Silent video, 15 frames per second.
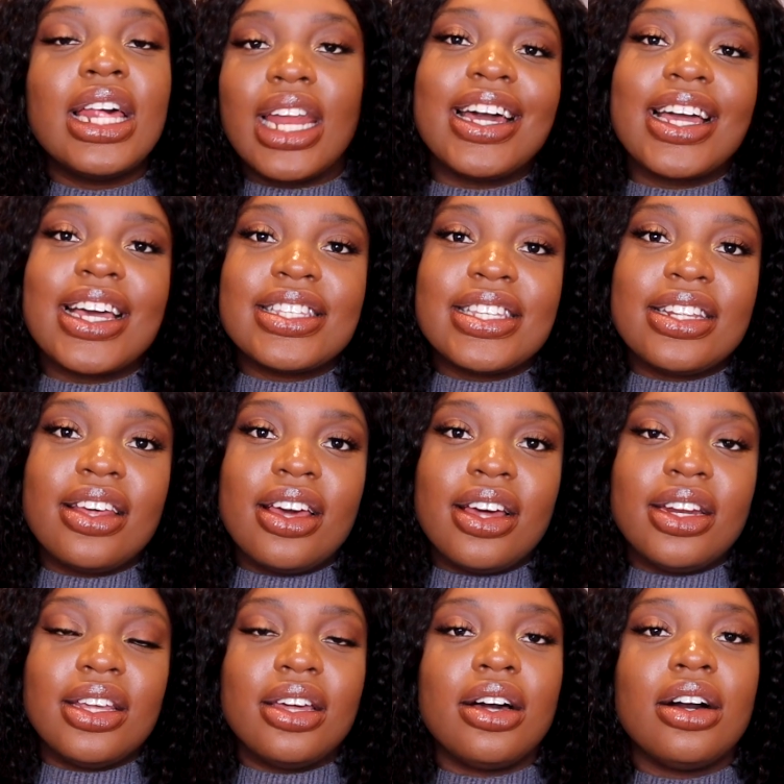Like I said
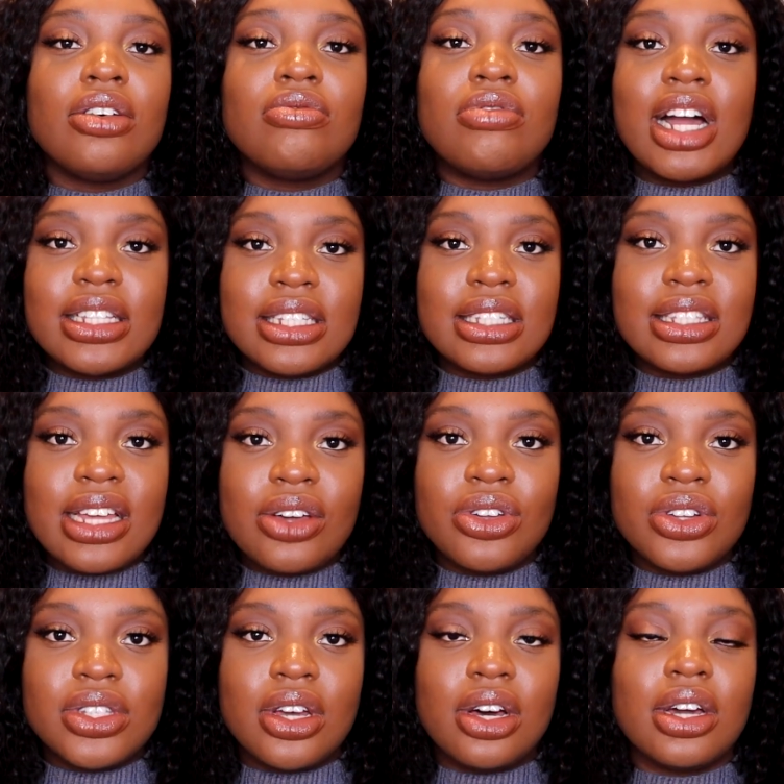earlier, writing down
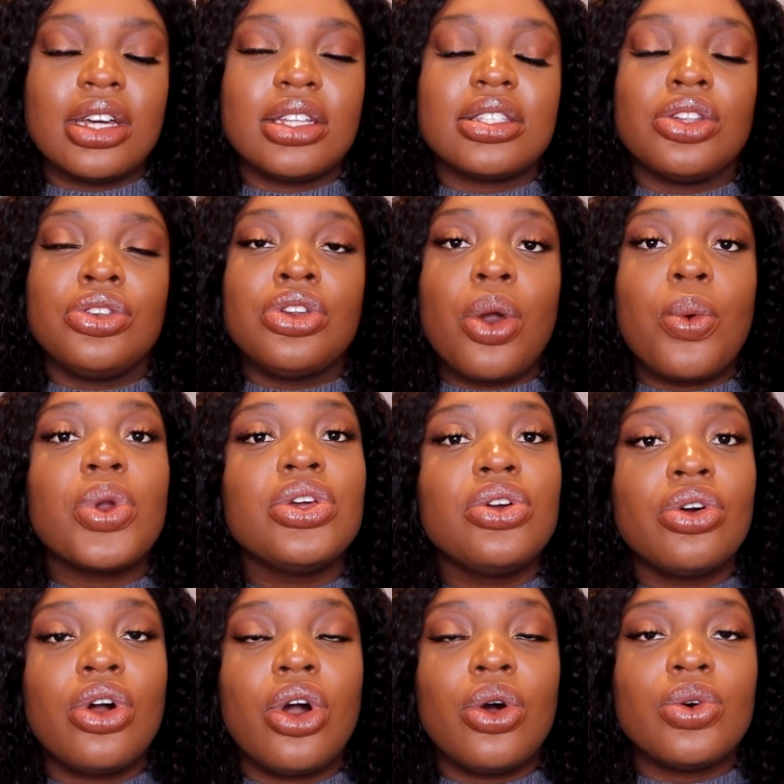your targets and knowing
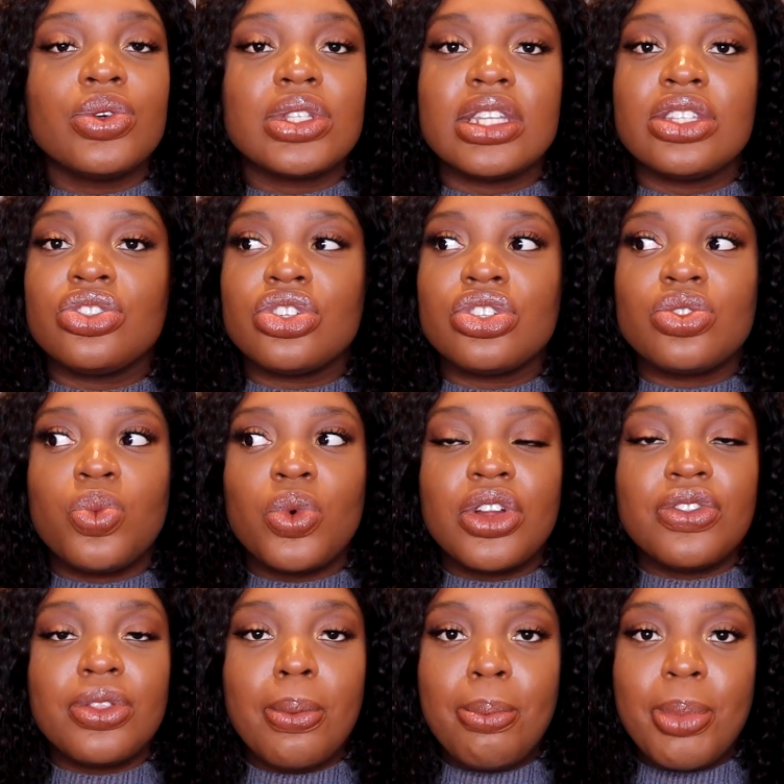your goals is just one
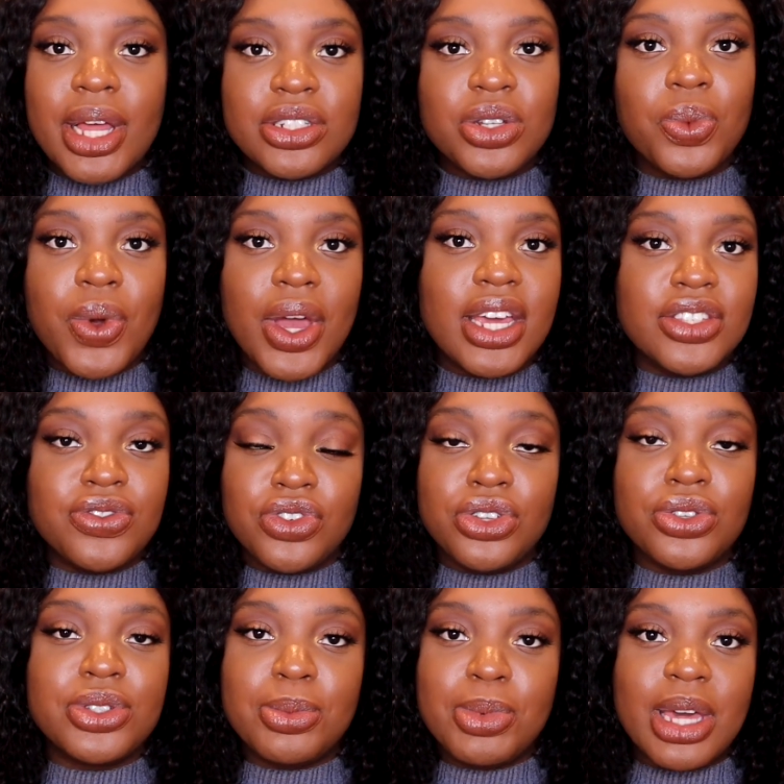of the better ways for
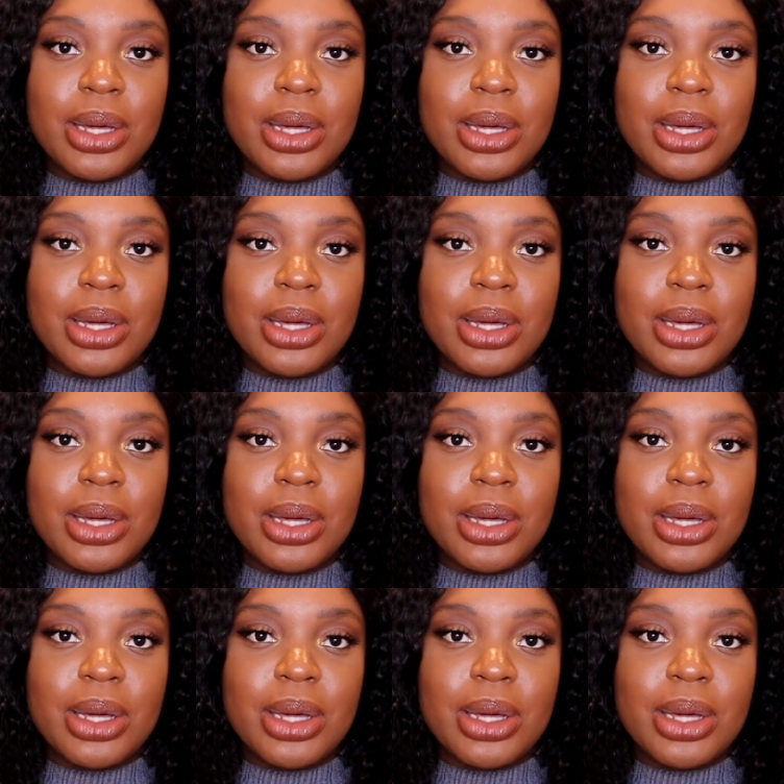you to